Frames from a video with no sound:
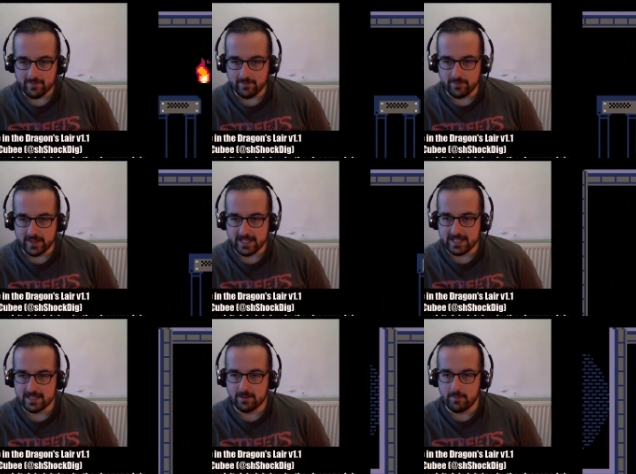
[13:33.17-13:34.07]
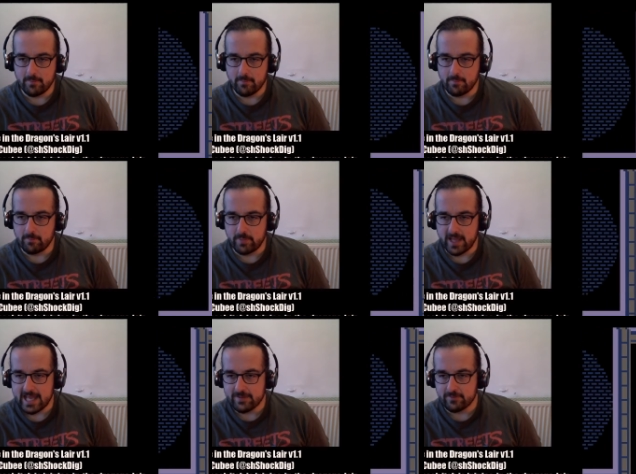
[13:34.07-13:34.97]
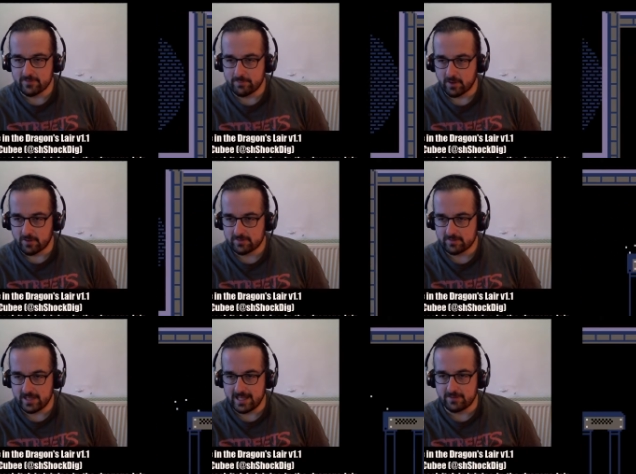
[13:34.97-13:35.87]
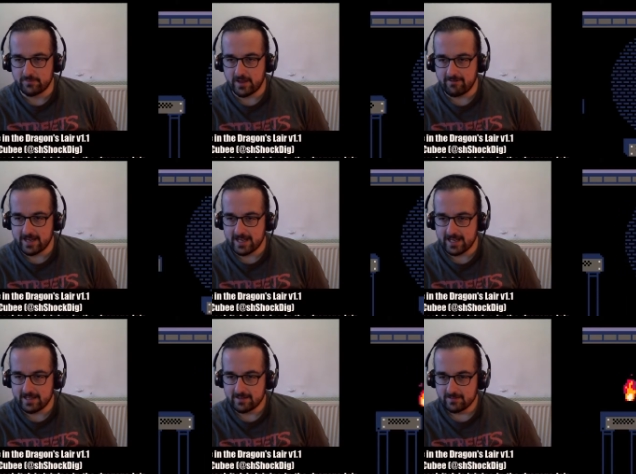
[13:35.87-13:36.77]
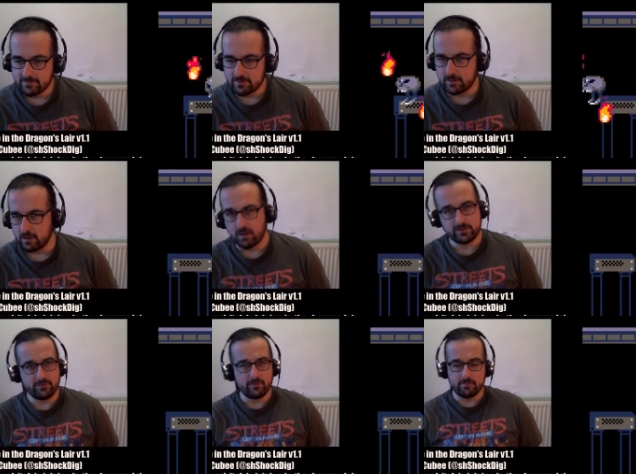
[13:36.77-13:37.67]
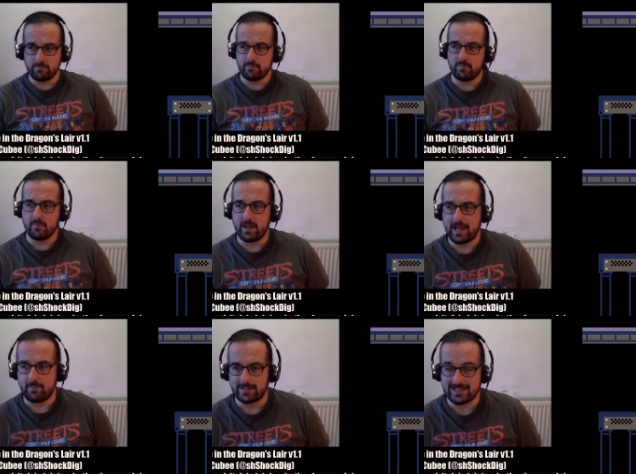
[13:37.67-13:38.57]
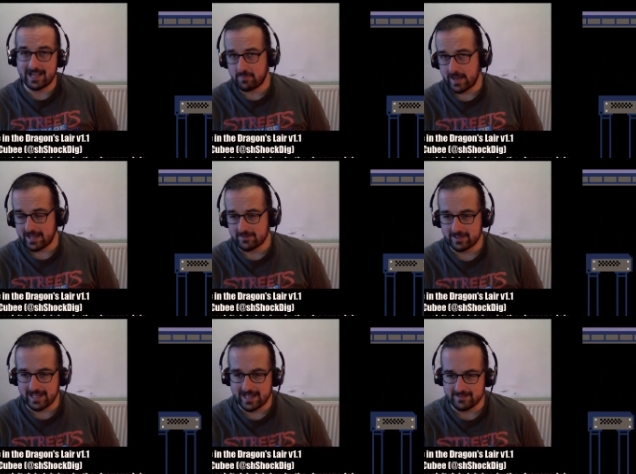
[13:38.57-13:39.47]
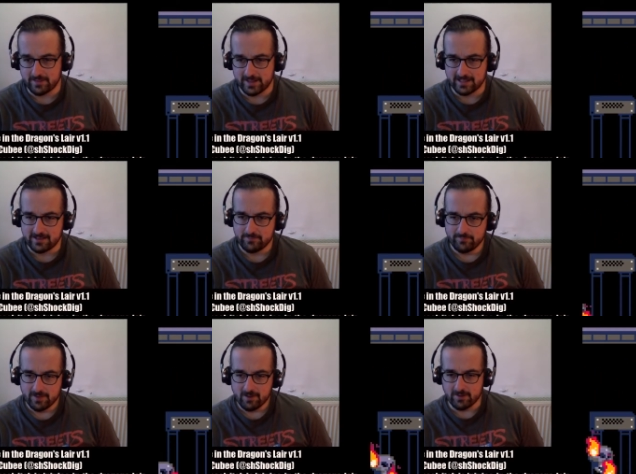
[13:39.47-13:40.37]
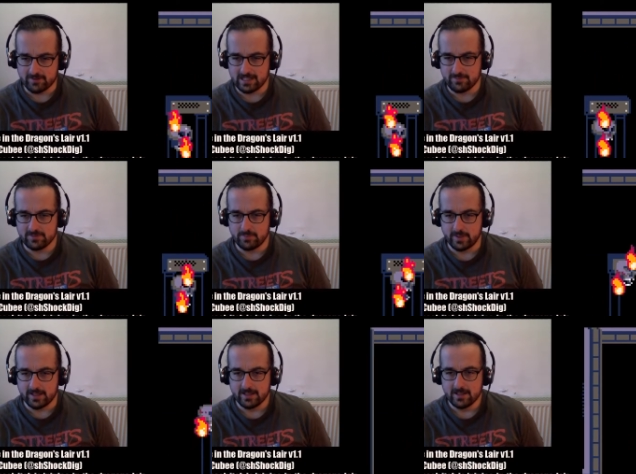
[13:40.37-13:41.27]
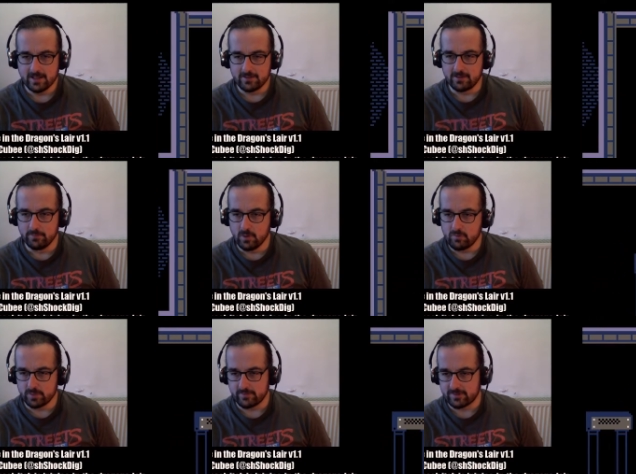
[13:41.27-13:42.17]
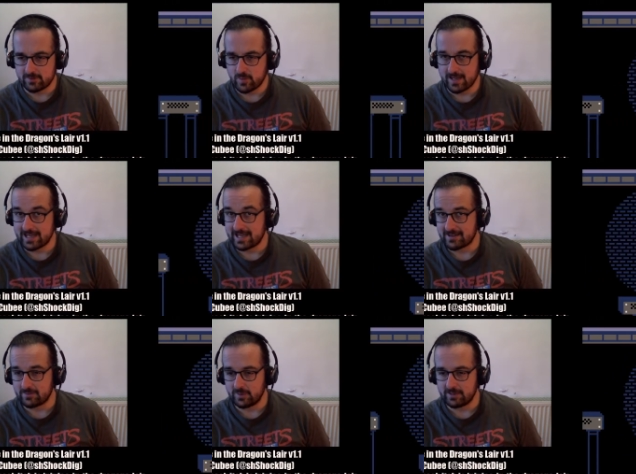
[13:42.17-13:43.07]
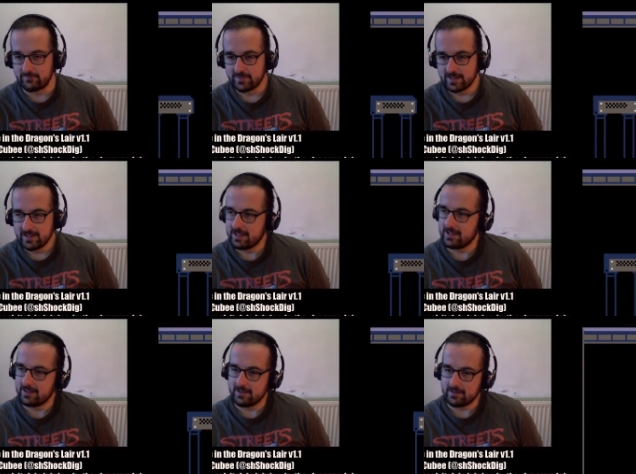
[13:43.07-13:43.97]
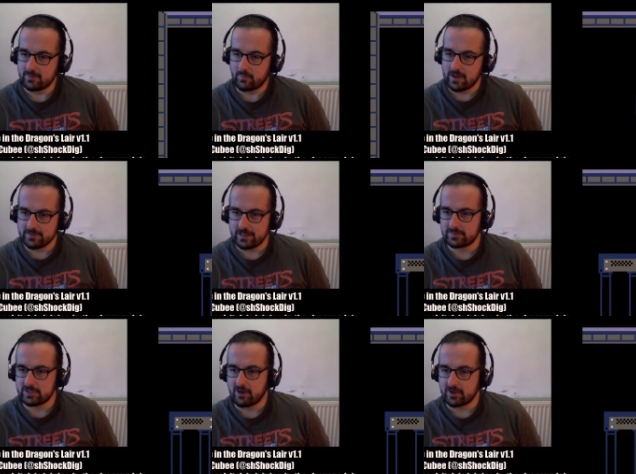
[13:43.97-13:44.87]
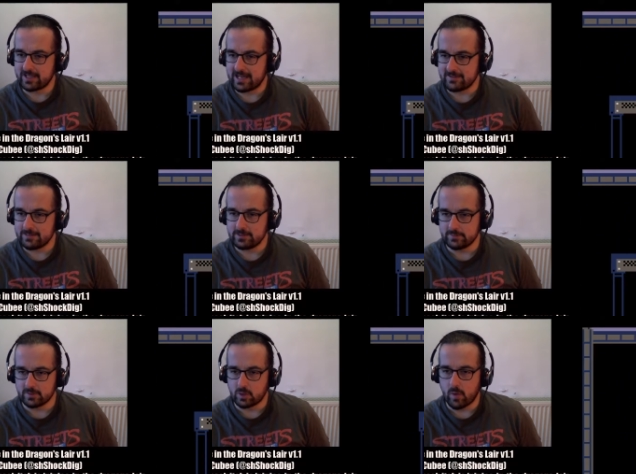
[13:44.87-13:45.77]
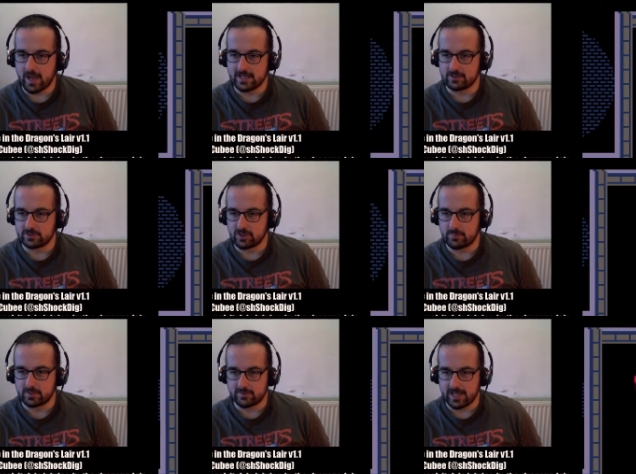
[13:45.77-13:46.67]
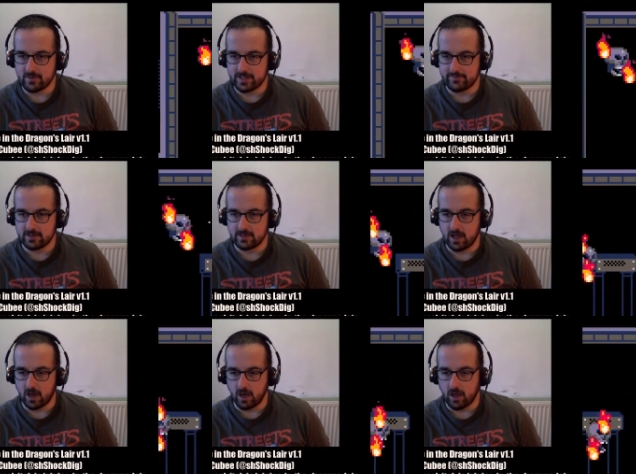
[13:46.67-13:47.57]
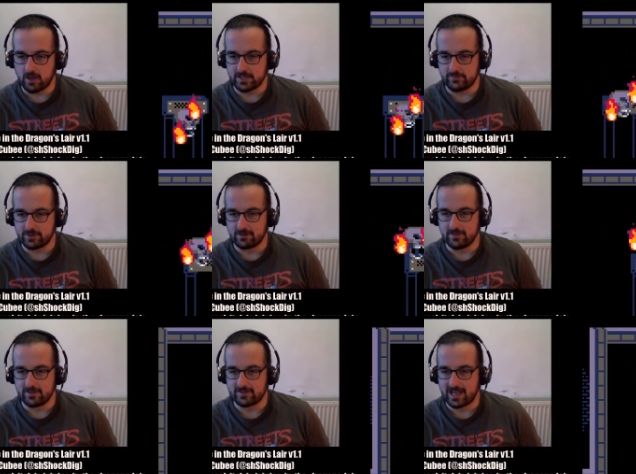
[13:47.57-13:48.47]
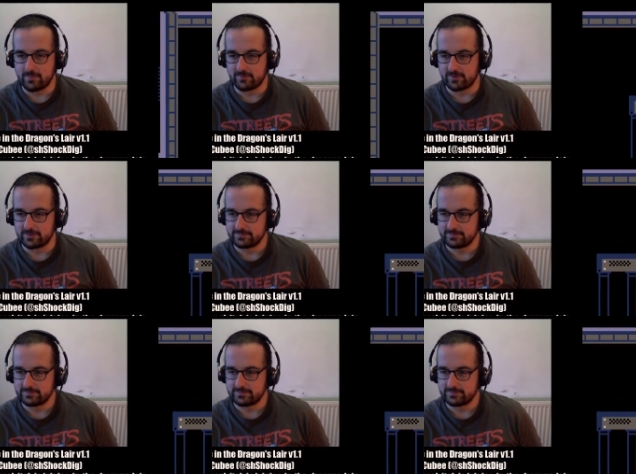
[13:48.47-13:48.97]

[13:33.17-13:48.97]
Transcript: The behaviour of the boss is there's a lot of different attack patterns that it has, I think. Well, there seems to be. The movement of it's quite hard as well. Whilst I'm talking, I seem to be doing quite a good job, because I was having a lot of difficulty with this guy before.